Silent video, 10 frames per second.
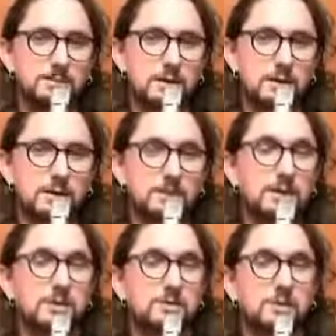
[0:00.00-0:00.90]
it is
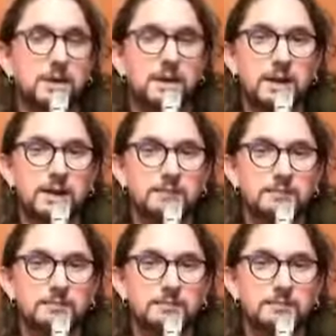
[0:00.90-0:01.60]
Easter Sunday,